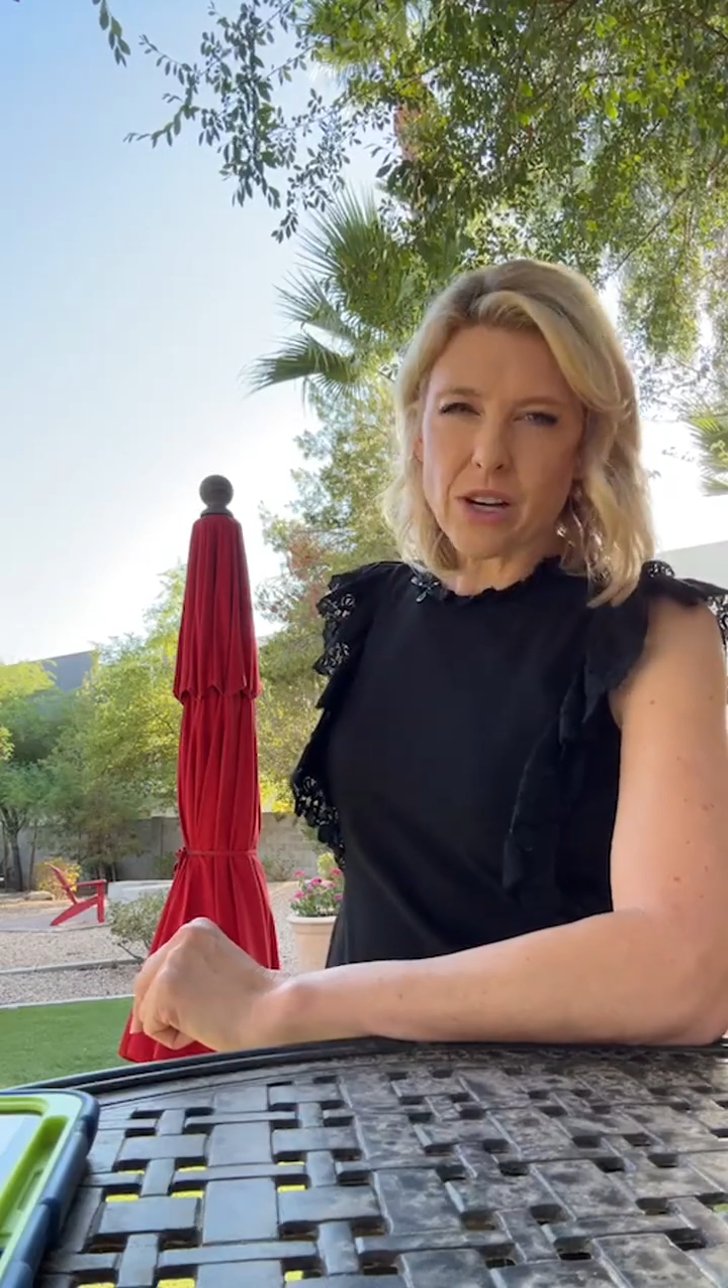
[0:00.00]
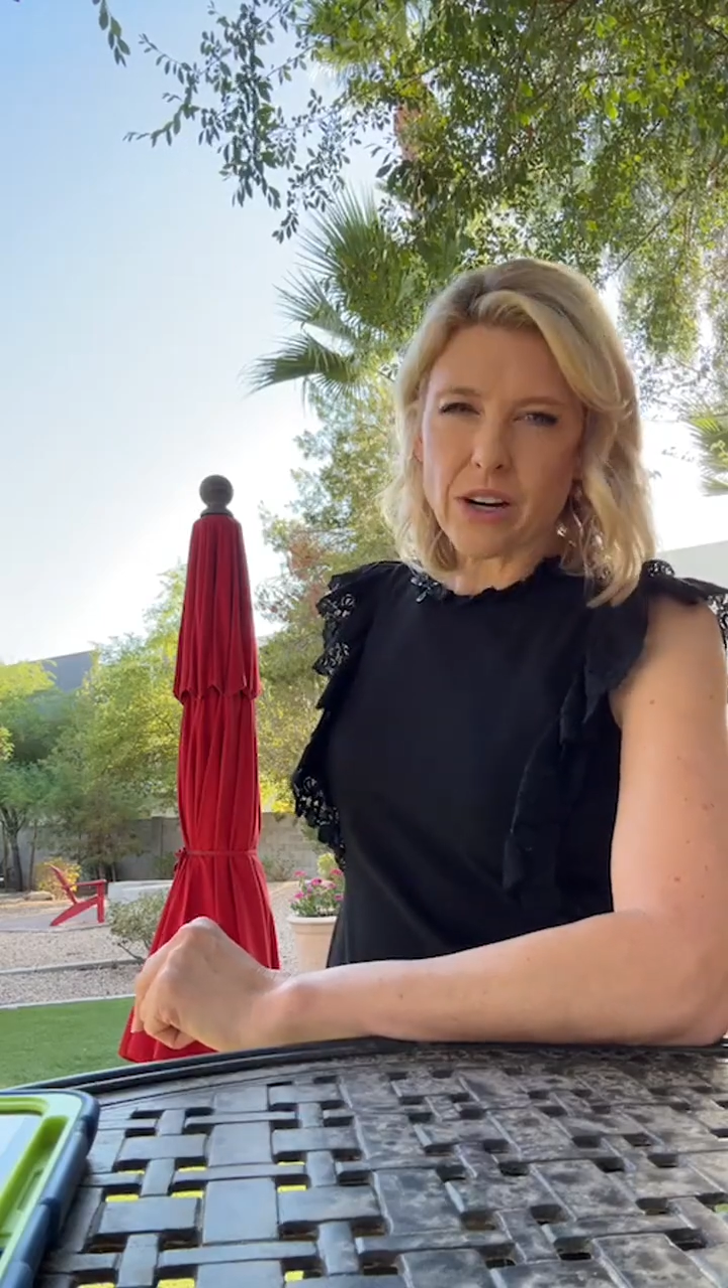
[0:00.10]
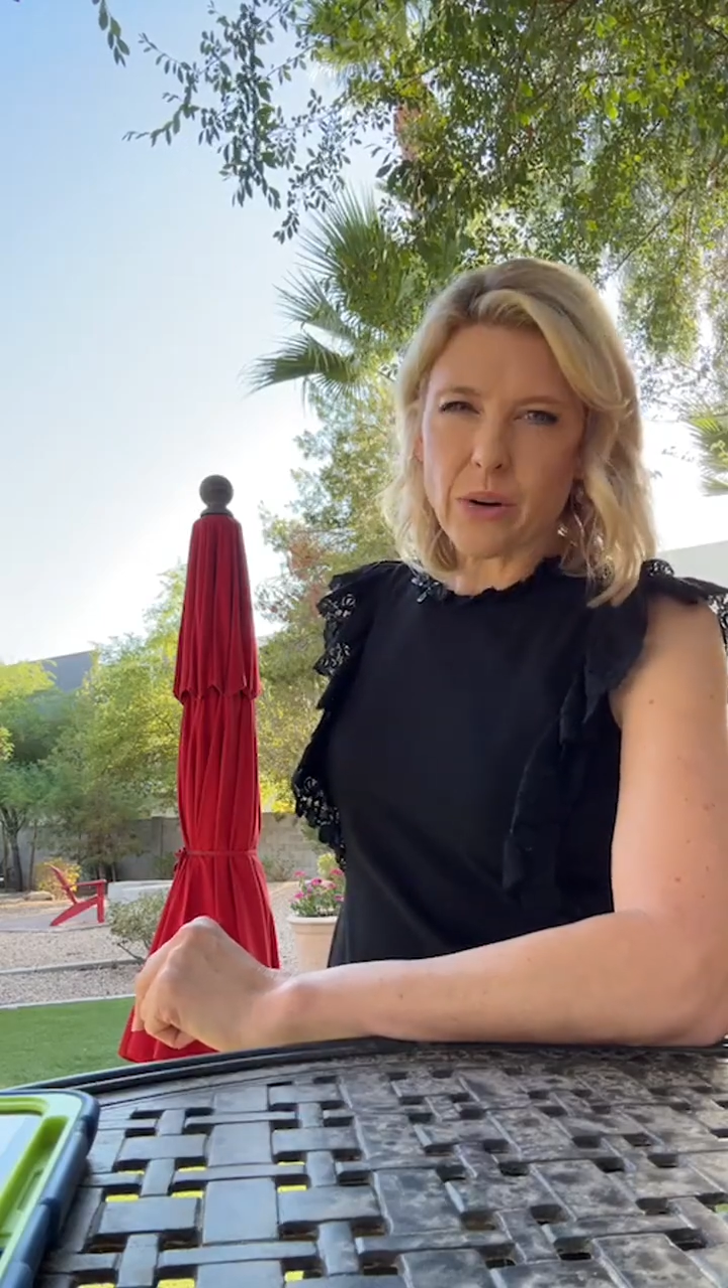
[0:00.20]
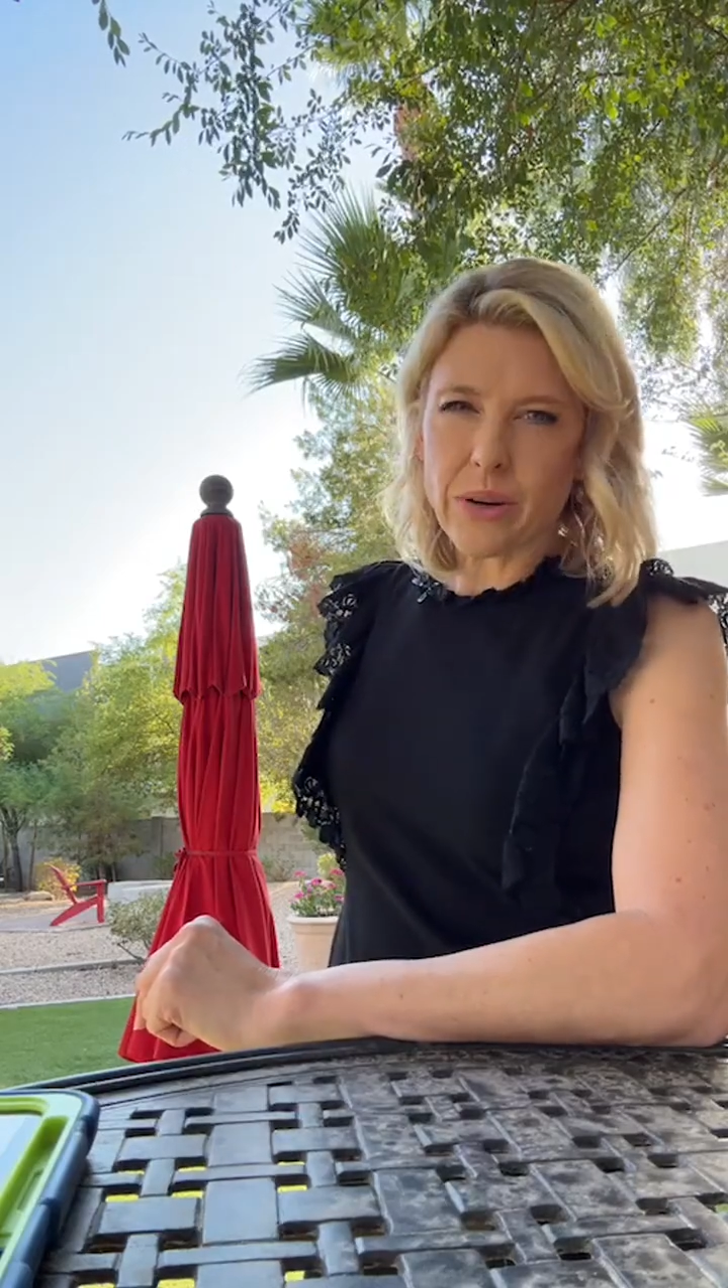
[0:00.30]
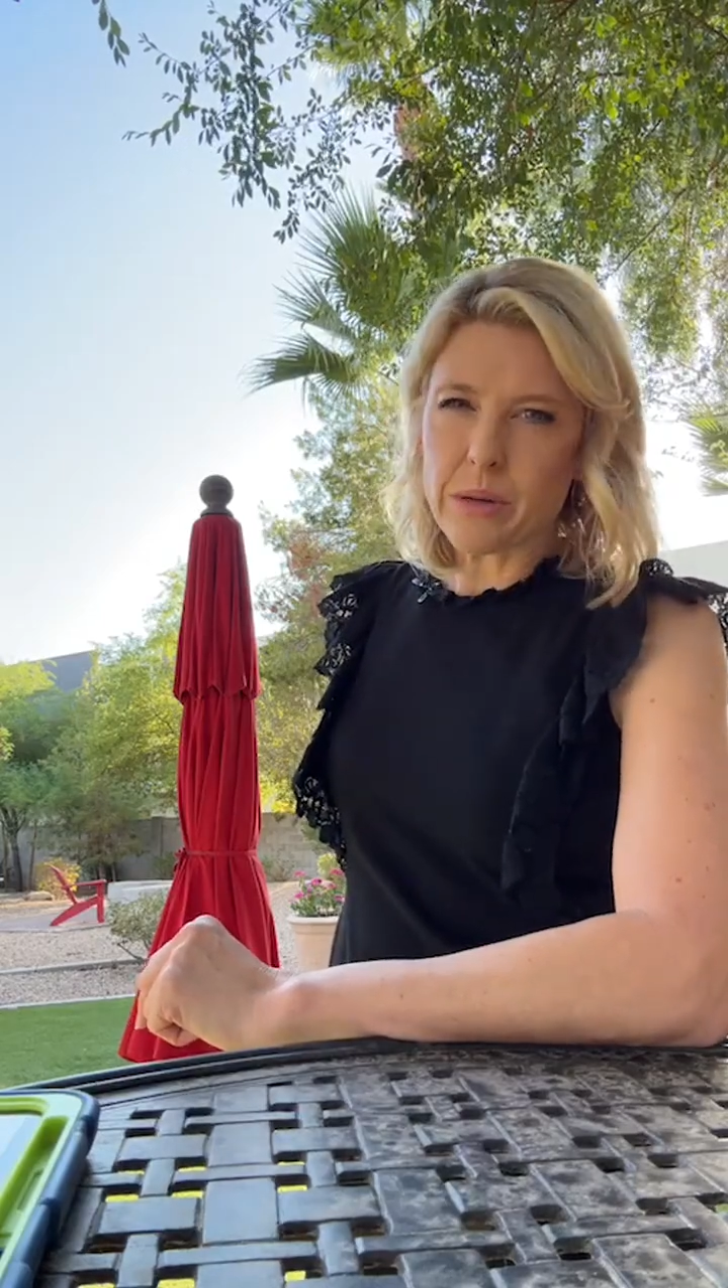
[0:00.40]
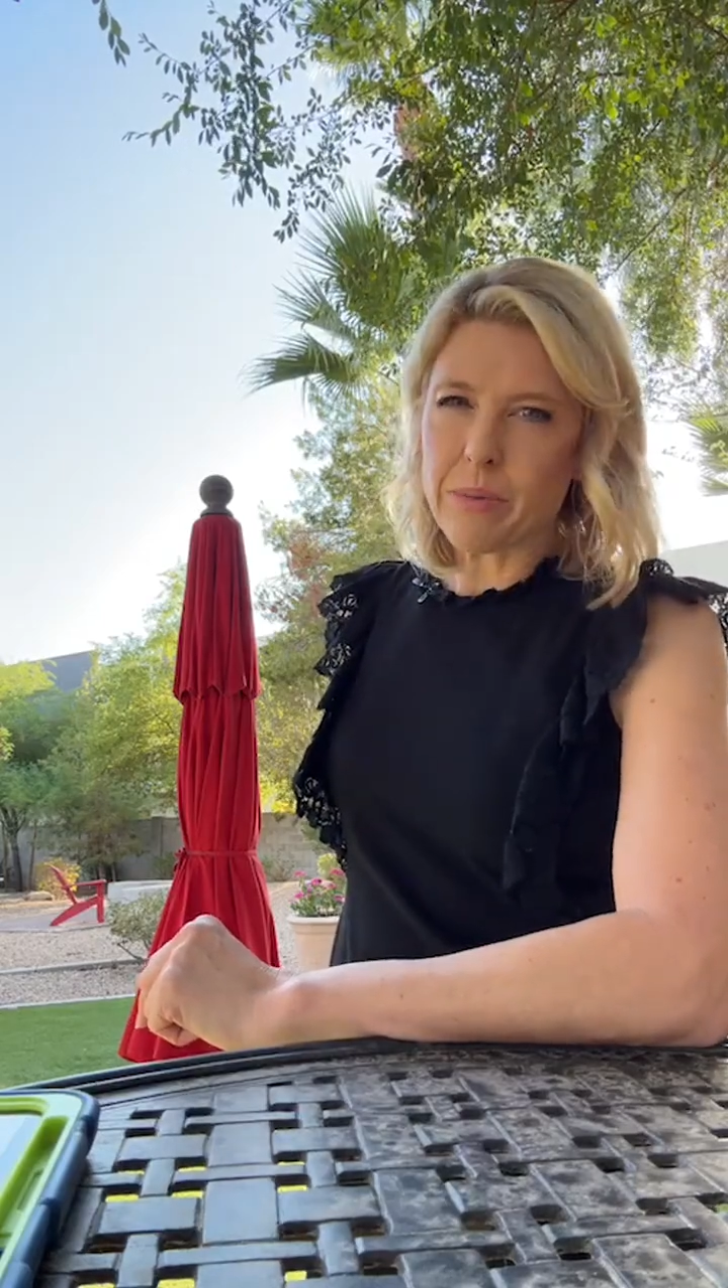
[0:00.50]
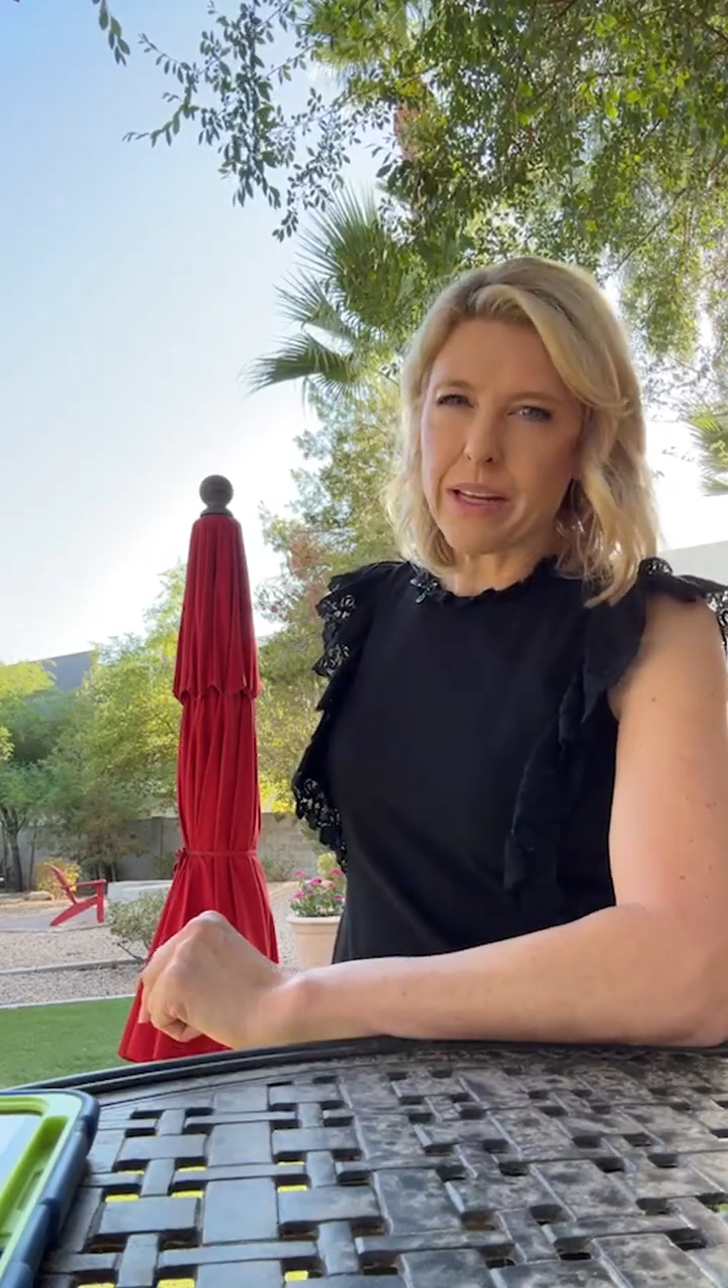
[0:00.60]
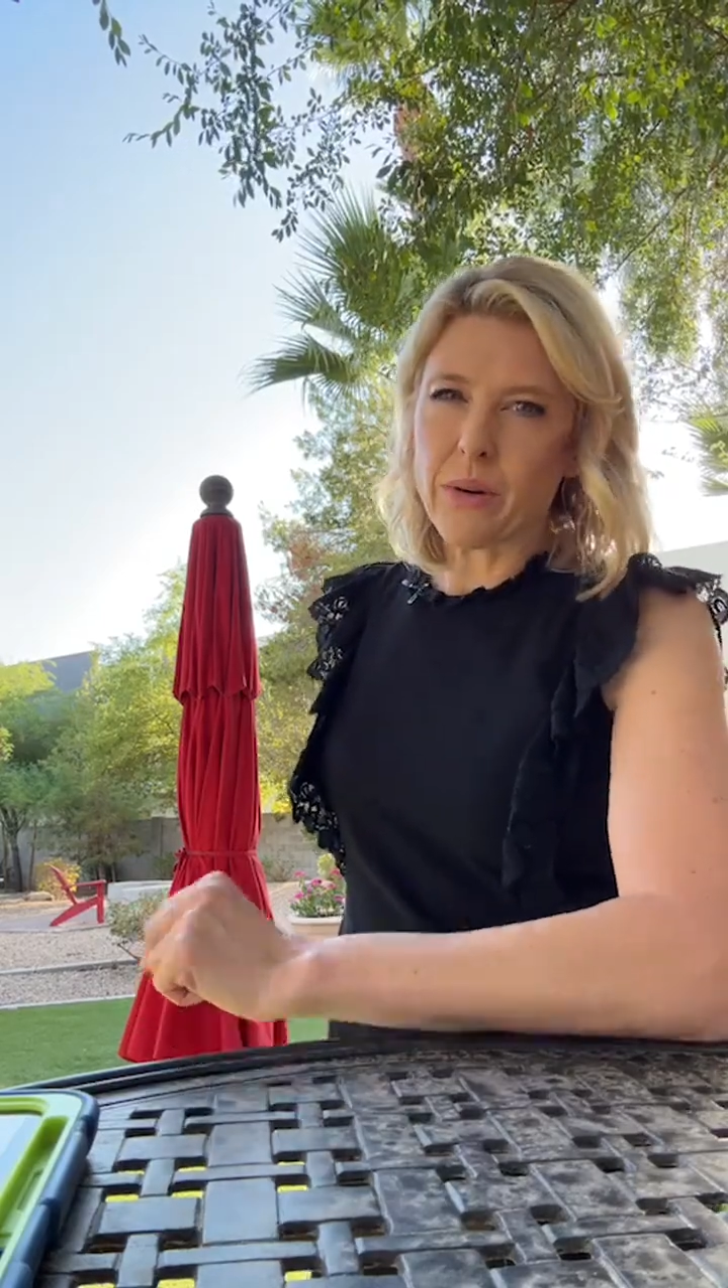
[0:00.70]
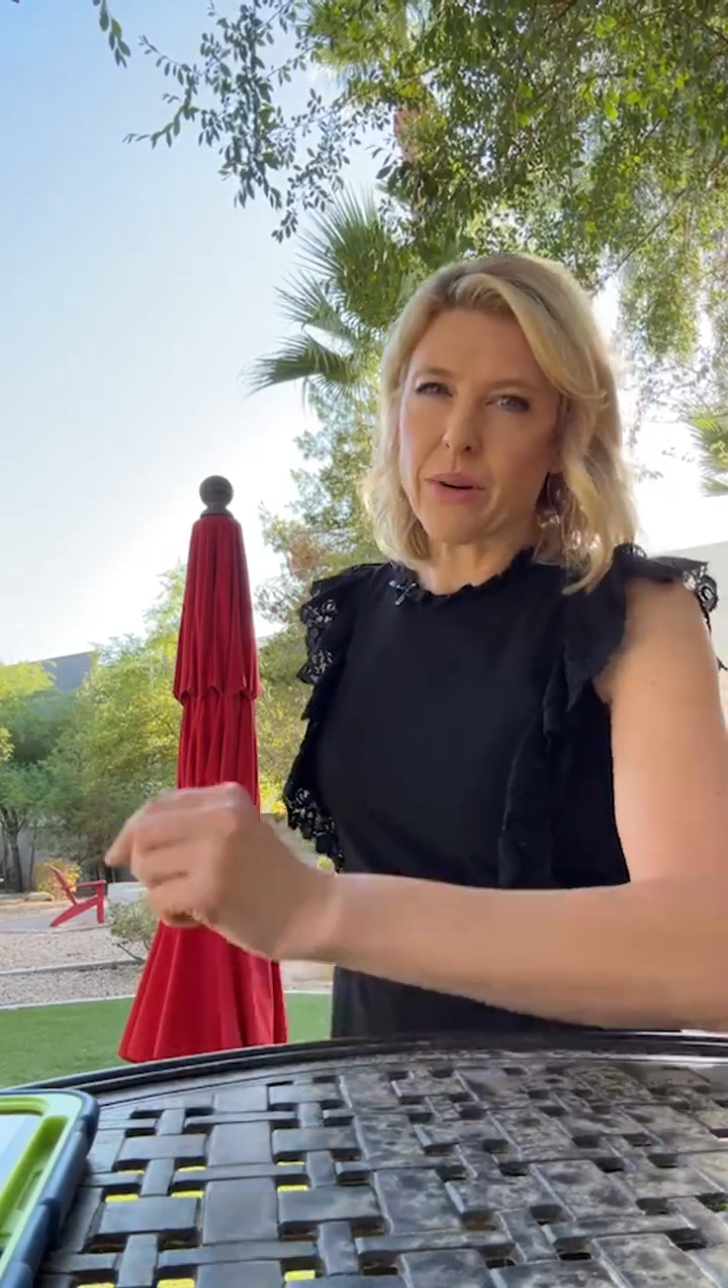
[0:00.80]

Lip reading: are going to be